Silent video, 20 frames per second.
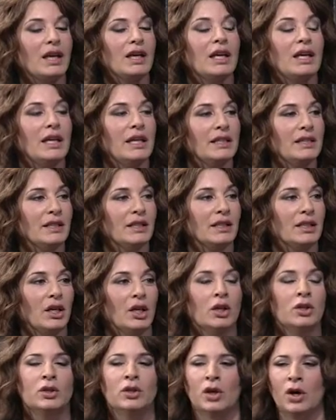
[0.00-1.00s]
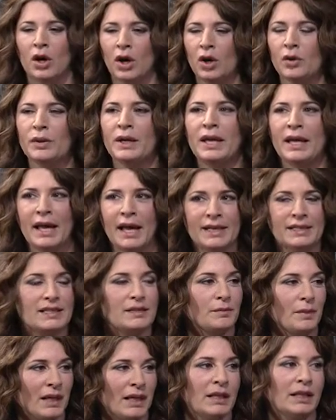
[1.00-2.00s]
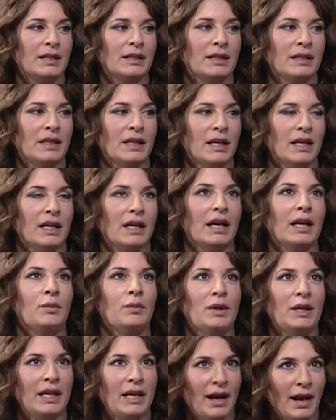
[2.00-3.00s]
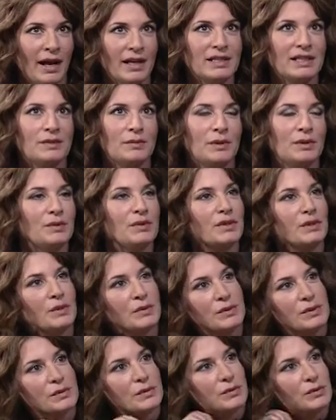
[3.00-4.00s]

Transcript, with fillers: did you he have did. to ask him? No, he asked me. Okay, okay, okay. And when he asked, he was, he was